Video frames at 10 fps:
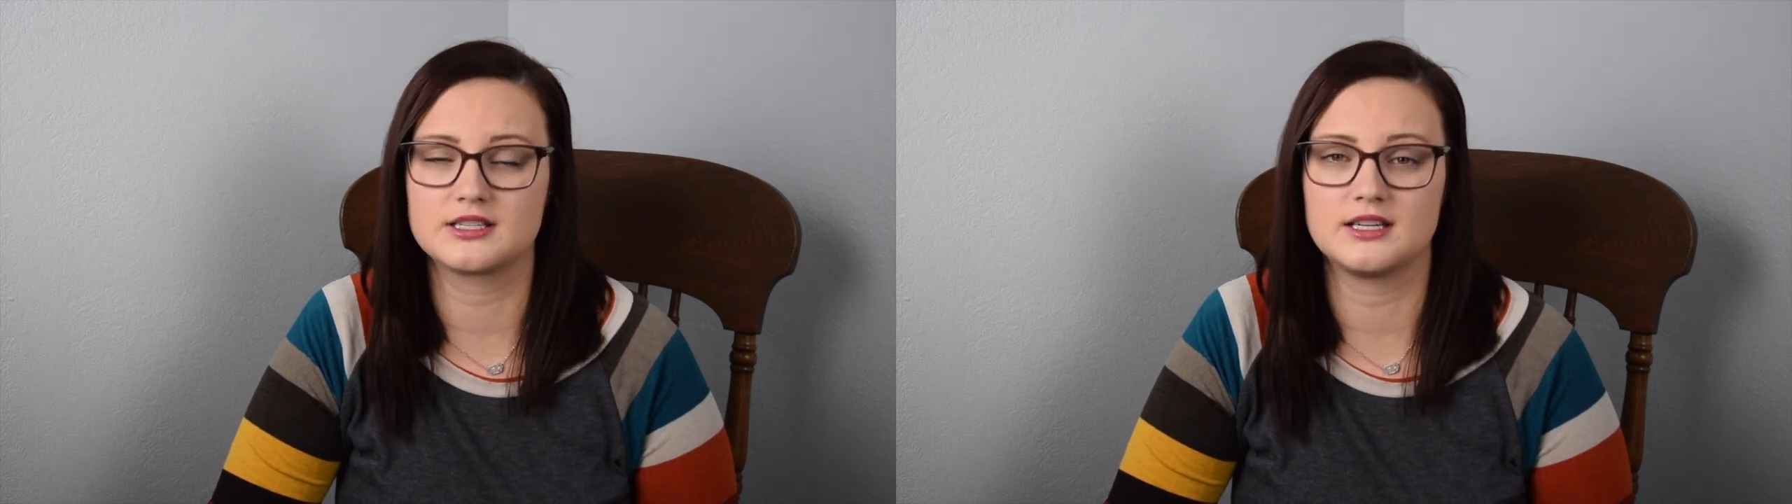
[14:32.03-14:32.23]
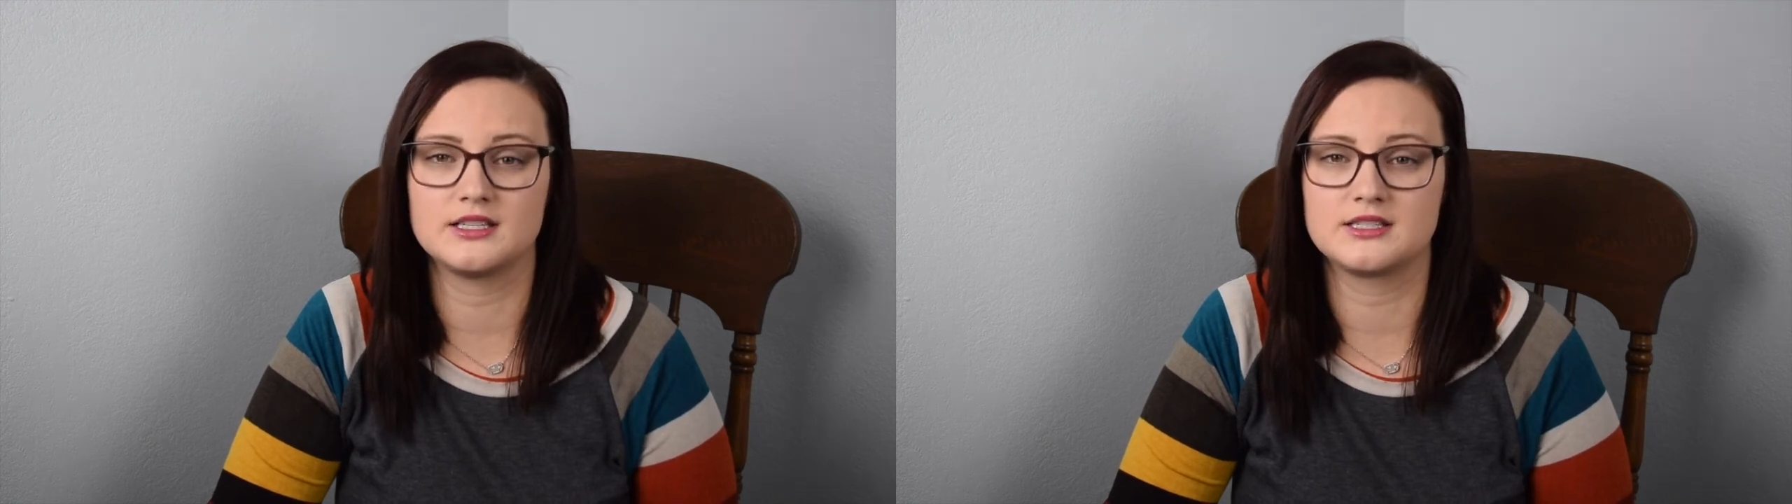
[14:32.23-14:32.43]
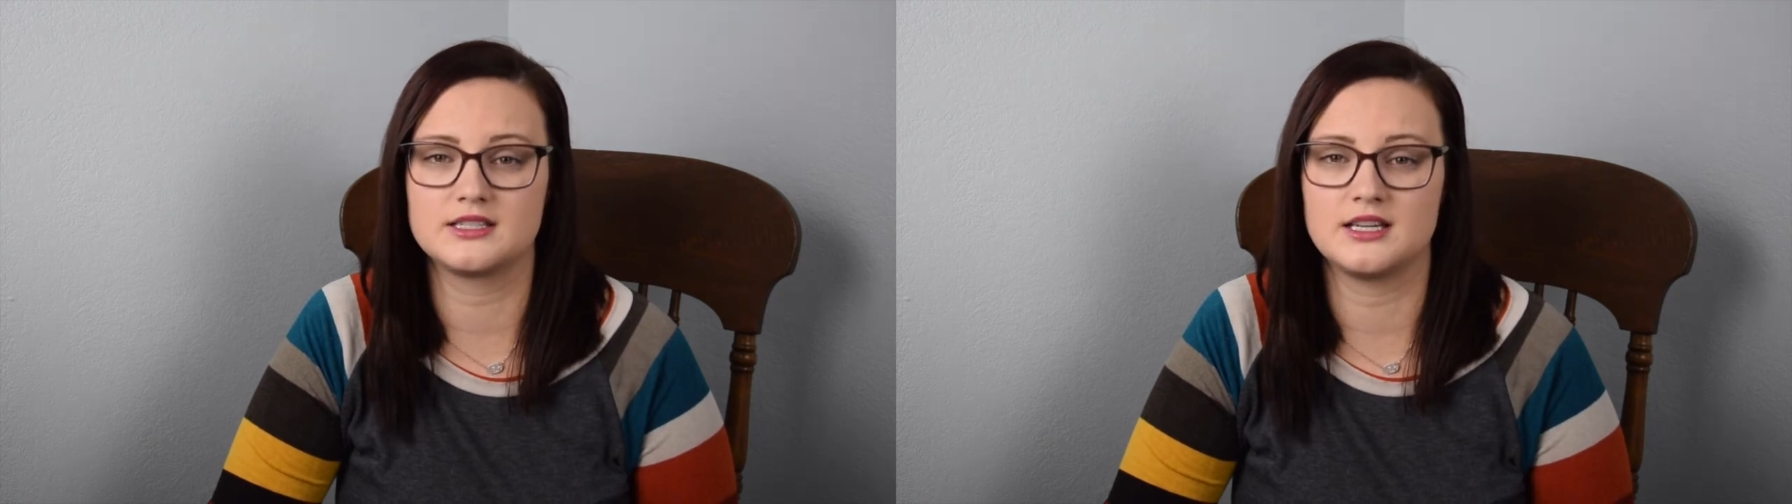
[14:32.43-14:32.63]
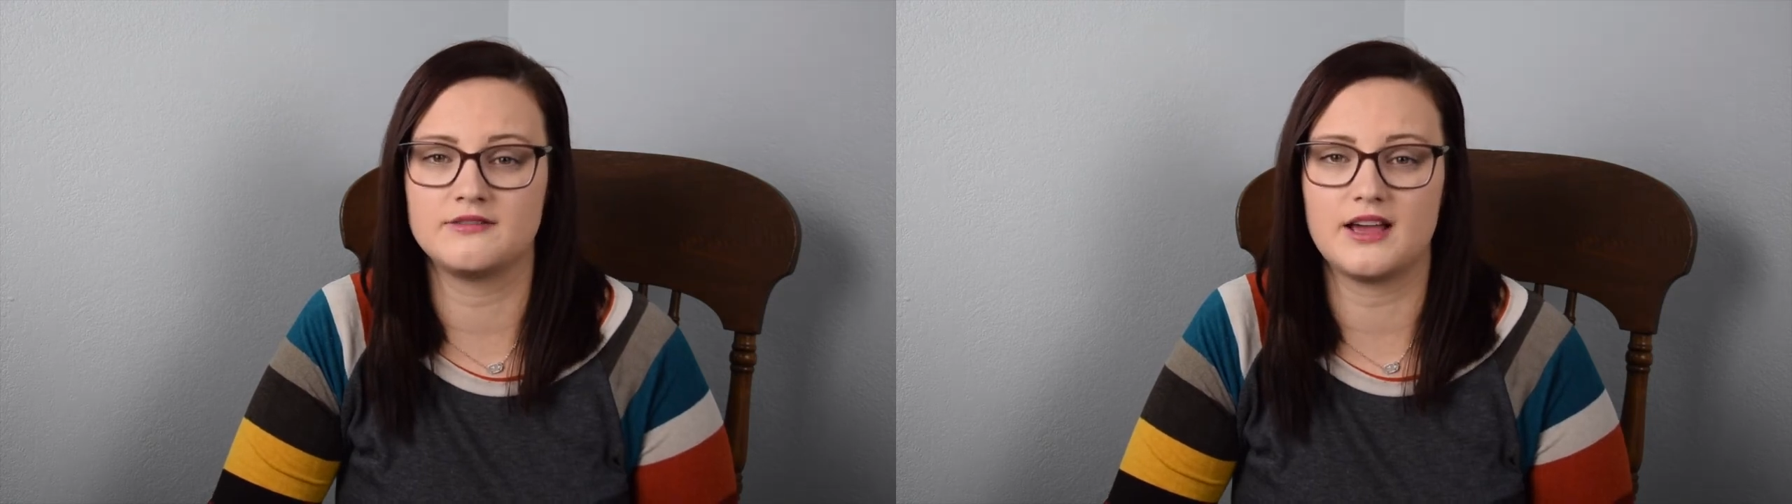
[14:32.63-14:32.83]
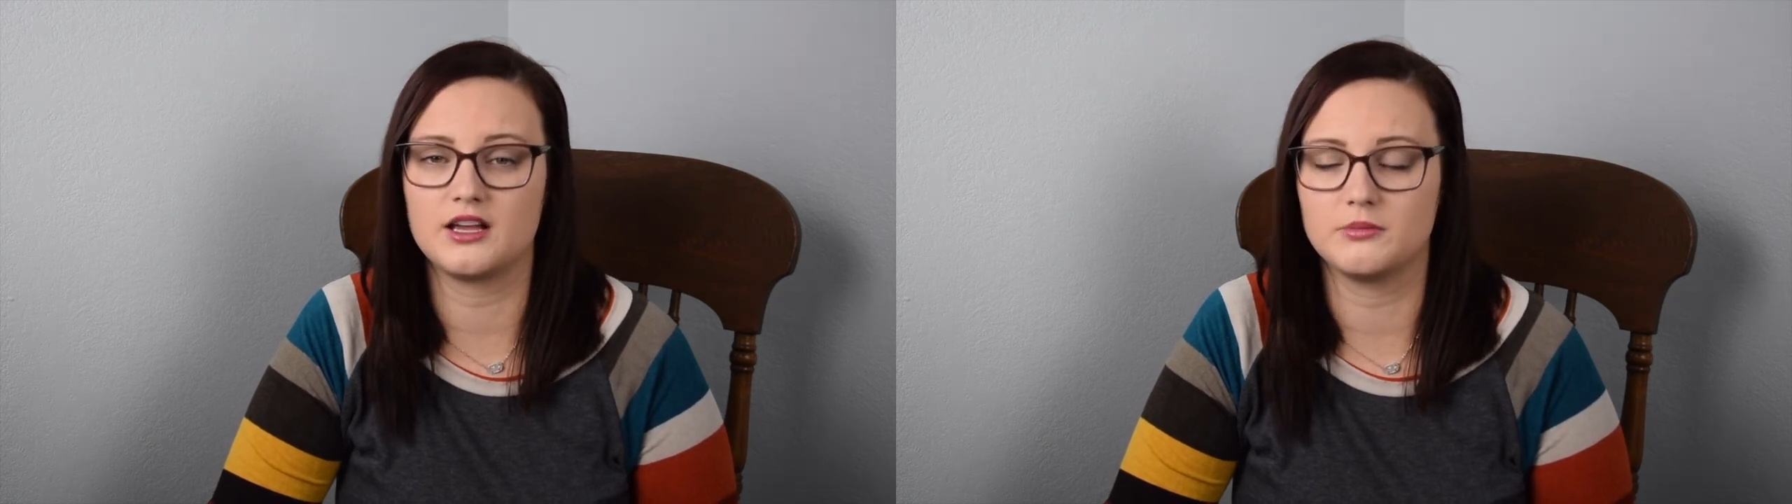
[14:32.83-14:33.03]
It's
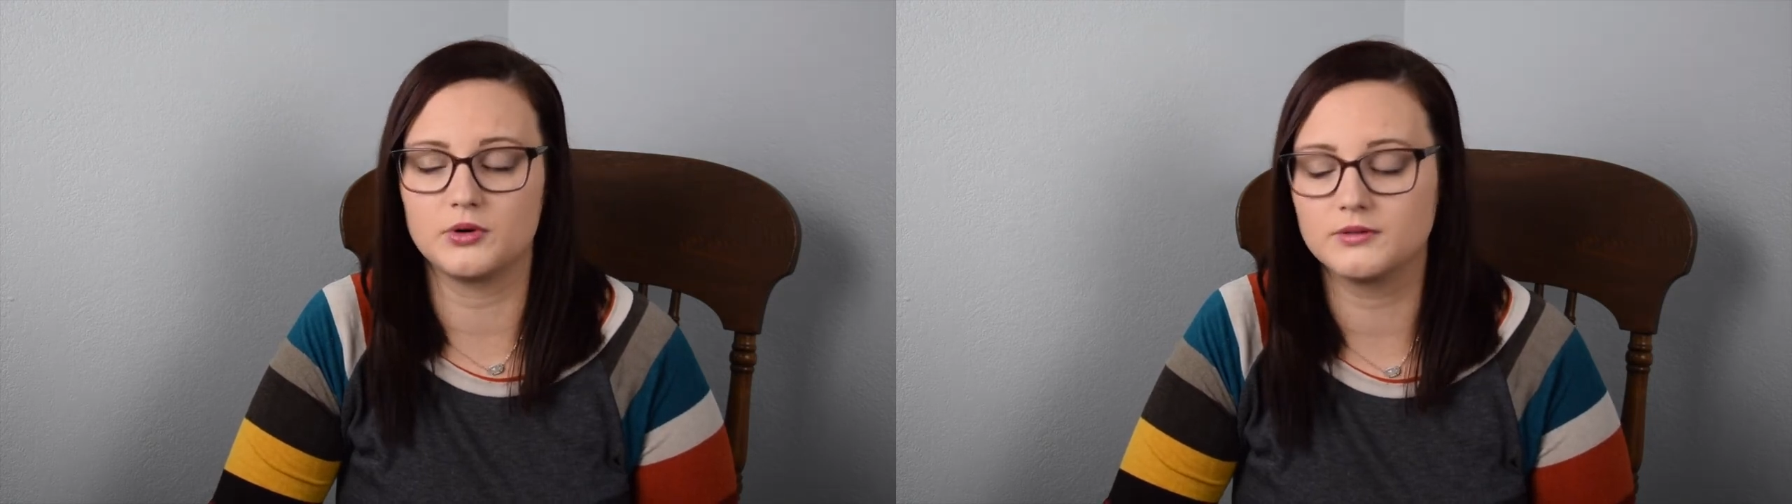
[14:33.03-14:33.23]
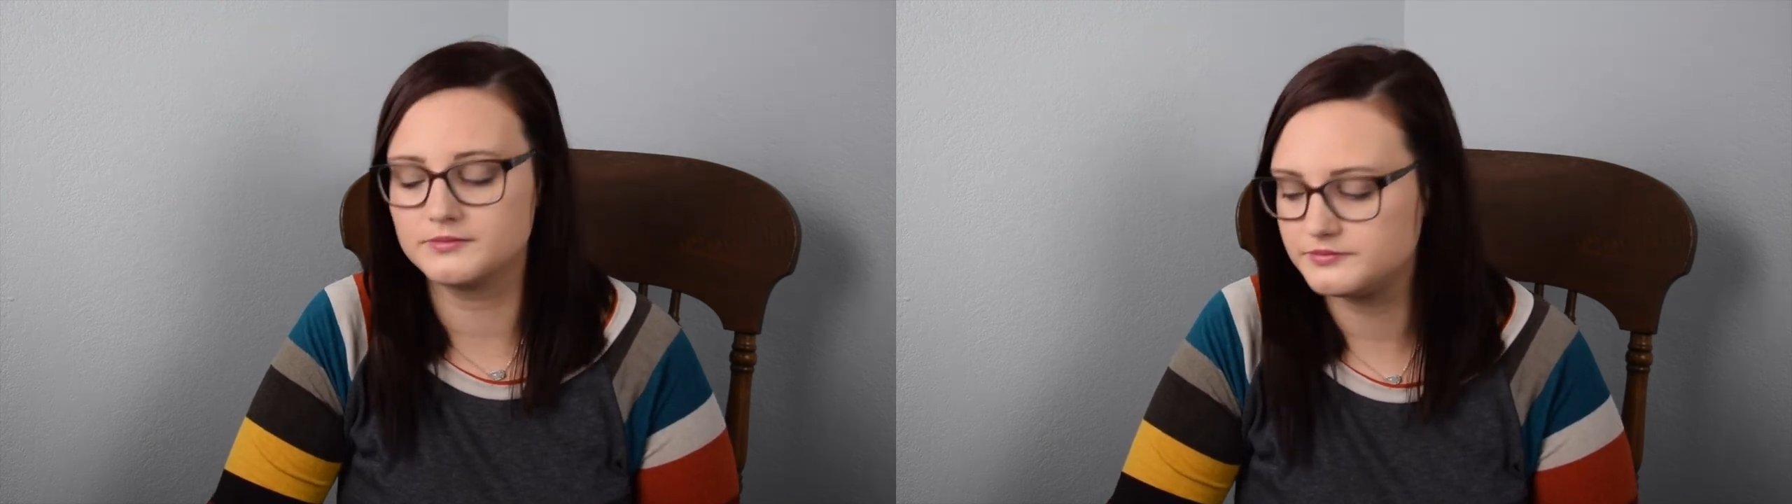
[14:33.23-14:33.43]
invaluable.